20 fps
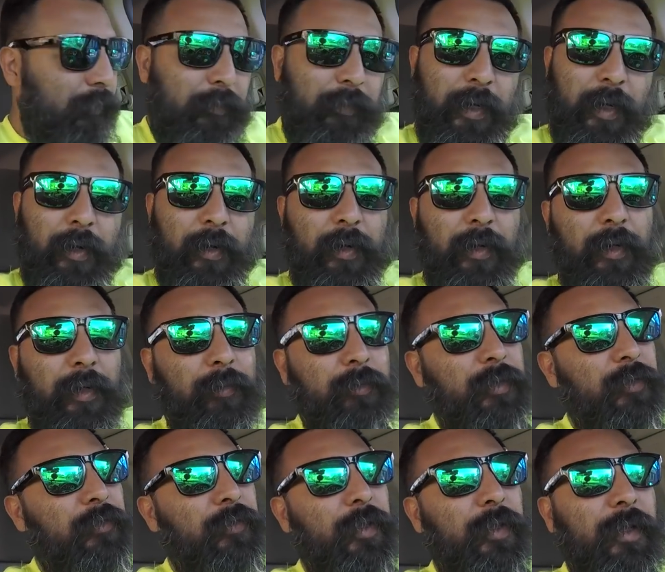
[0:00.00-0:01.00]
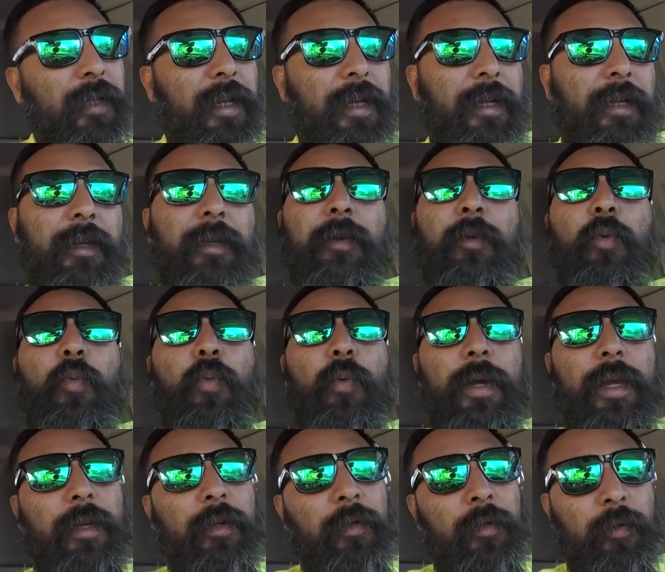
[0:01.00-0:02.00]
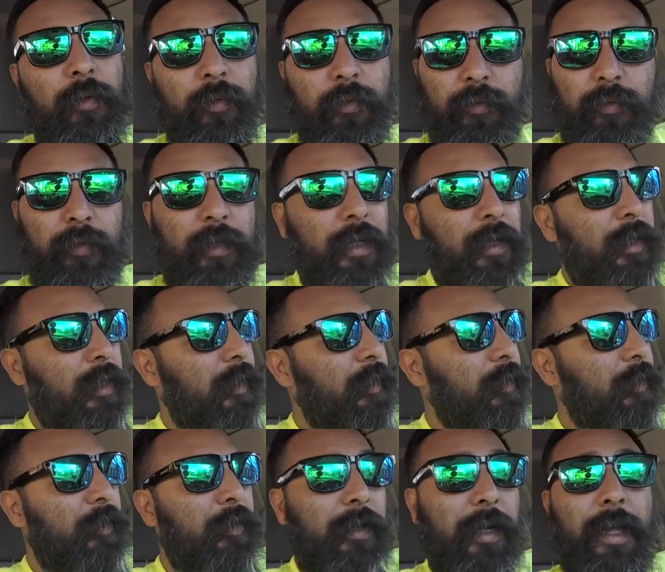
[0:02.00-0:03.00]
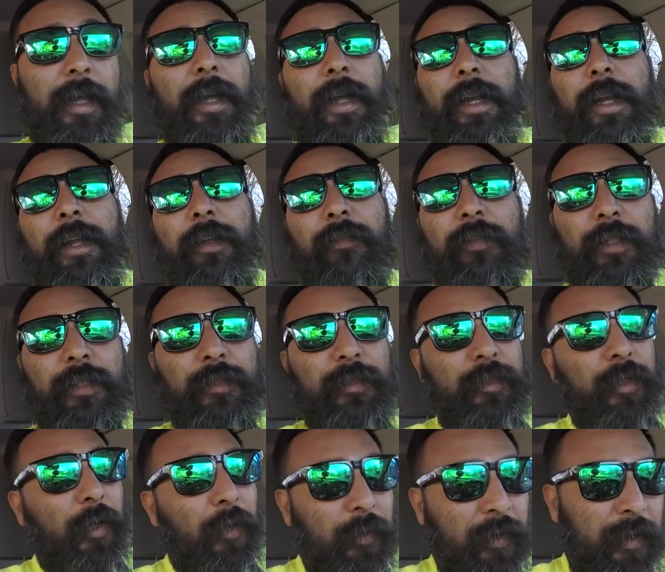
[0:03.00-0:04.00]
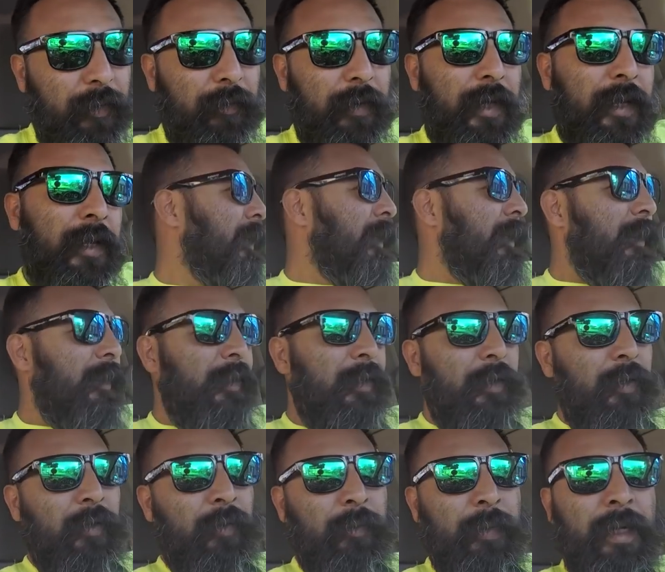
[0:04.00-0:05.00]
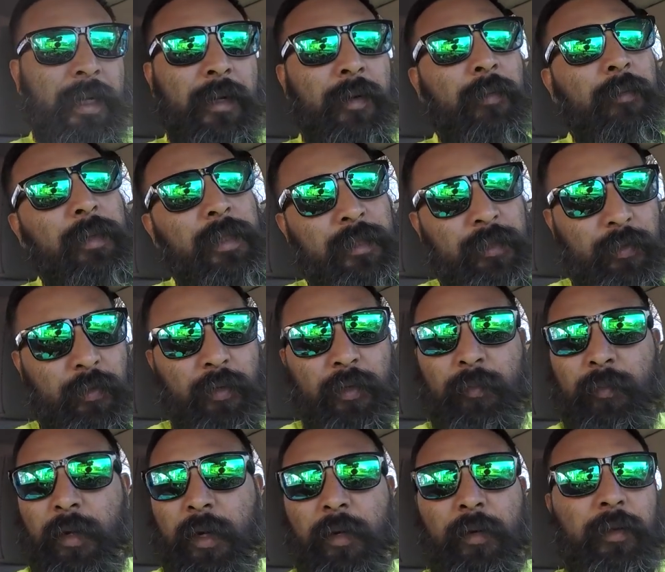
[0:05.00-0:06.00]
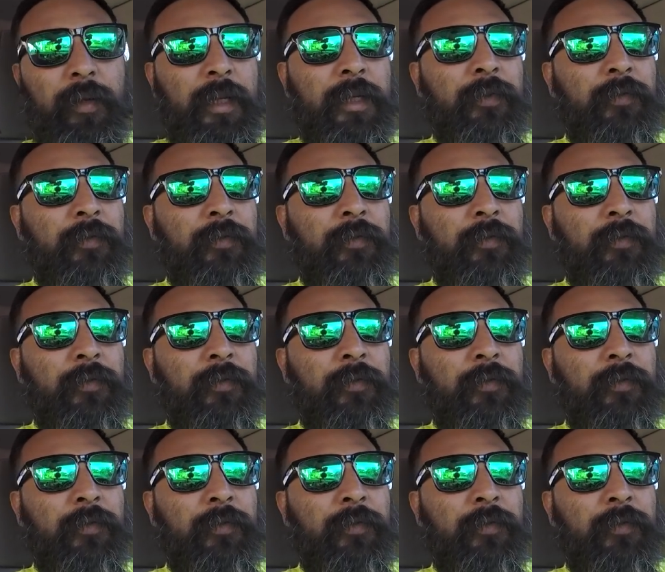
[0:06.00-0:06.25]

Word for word: arms feel like wet noodles right now, dude. I ain't even joking, man. Oh, man, I'm going to be sore tomorrow. That's